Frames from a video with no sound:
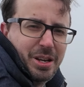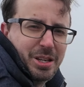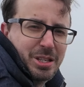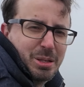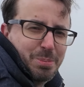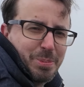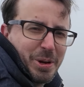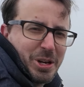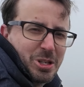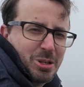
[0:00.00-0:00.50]
a
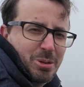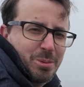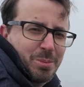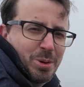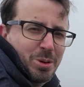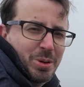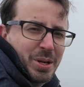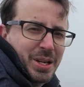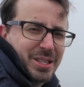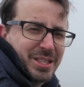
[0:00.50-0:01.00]
special
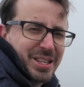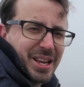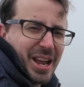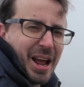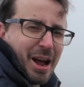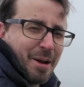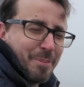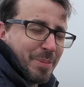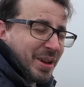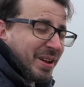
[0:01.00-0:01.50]
morning to get
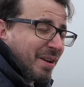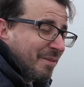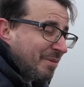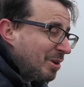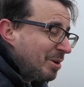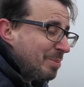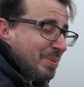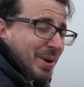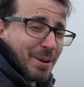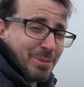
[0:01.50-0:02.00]
out, but I've
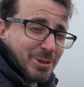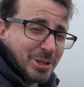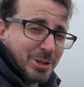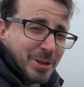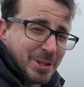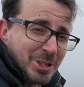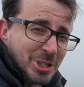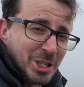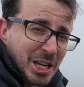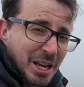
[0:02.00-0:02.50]
only been able to
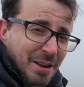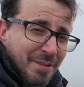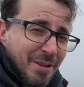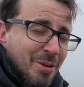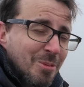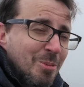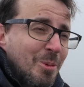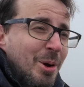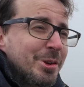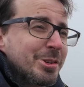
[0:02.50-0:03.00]
achieve it
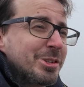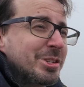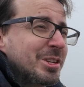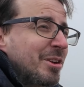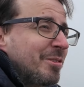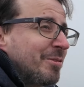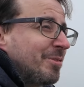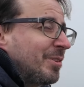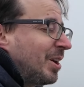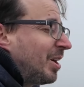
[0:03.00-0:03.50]
once
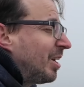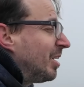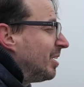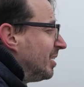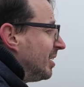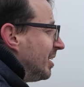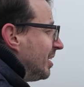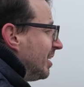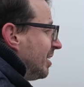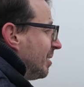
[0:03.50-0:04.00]
so far.
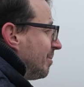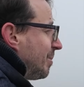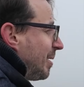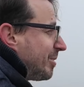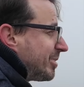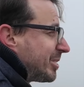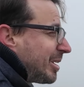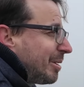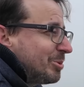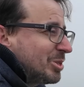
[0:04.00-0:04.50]
At
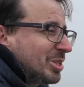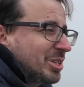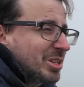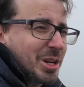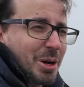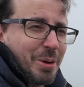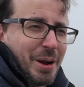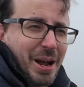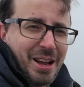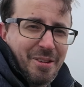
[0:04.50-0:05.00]
times you can
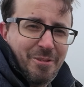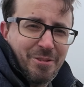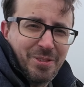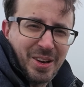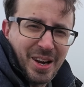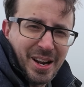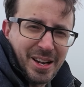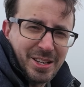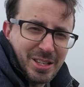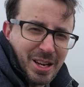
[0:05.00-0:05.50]
go out for
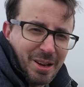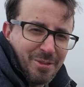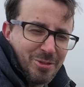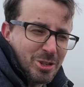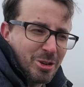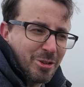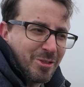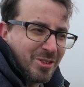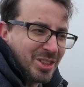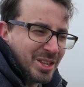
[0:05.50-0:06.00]
landscape
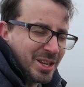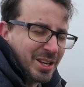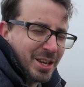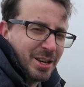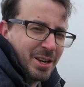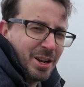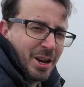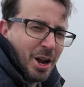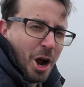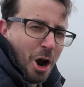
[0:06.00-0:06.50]

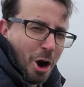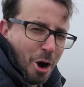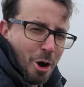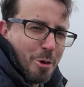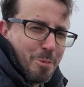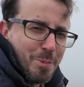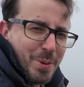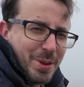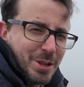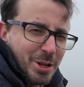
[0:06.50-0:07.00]
photography
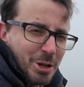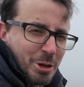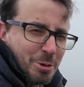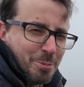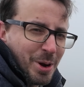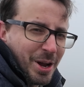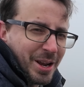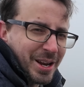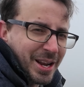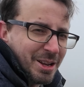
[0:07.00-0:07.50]
hoping that you
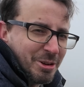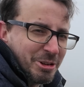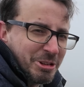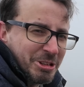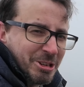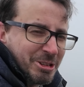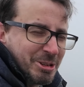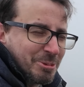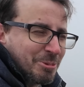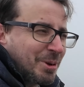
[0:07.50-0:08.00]
might get
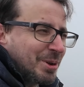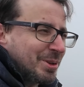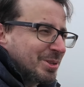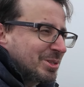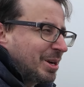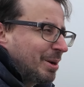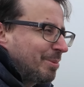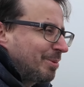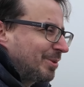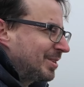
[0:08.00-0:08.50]
one
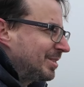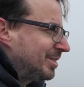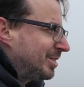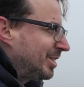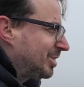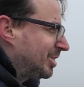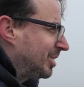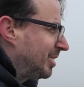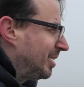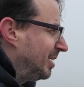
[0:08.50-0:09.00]
type of
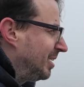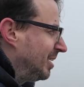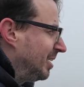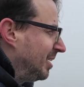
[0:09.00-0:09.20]
condition,